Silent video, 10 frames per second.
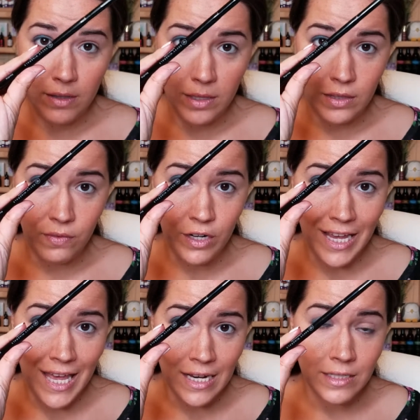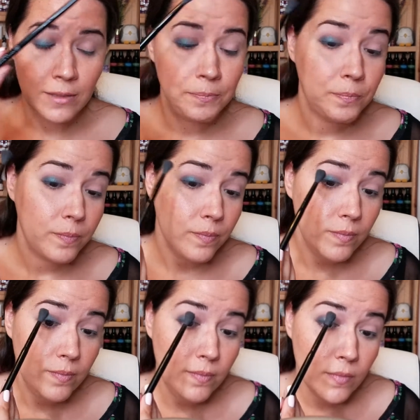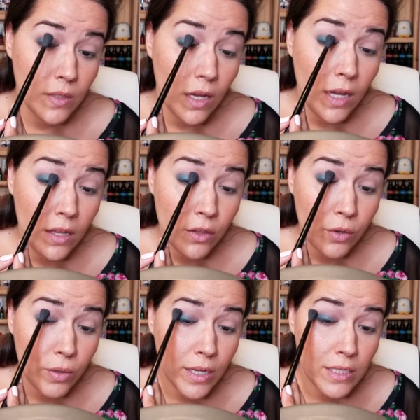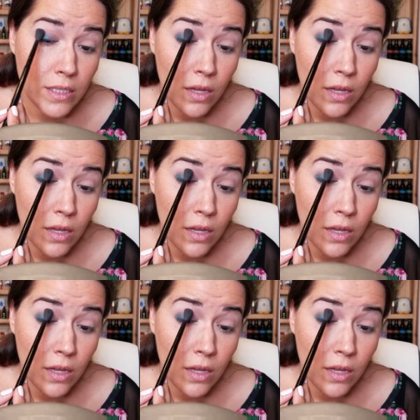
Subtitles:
like the very end, and the crease